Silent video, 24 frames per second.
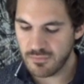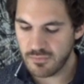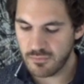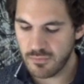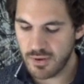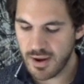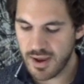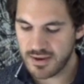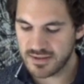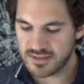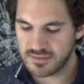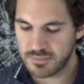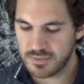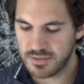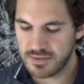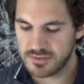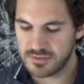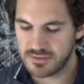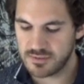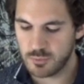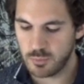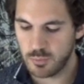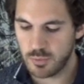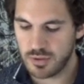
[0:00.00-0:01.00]
over x
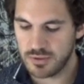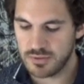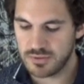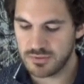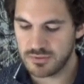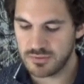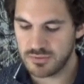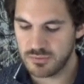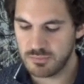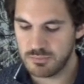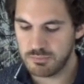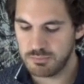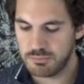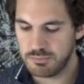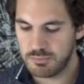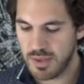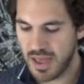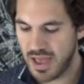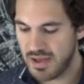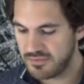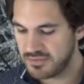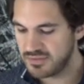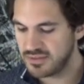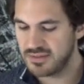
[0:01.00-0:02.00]
minus 1 to
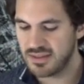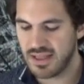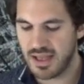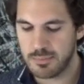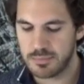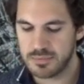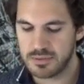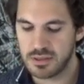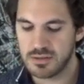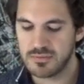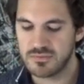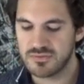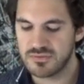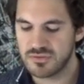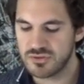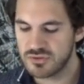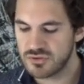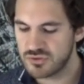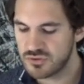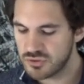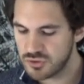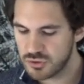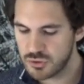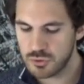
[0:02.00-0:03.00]
have a denominator of
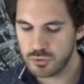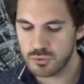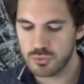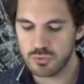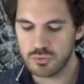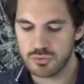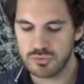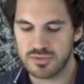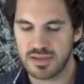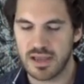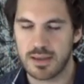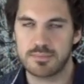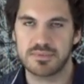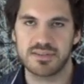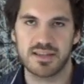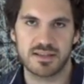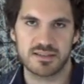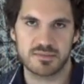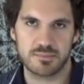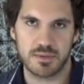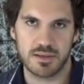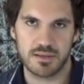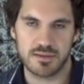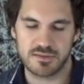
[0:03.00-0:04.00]
2 times
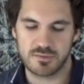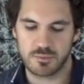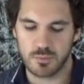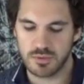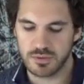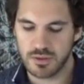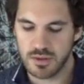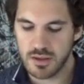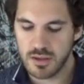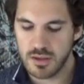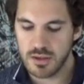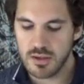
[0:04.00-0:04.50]
x minus 1.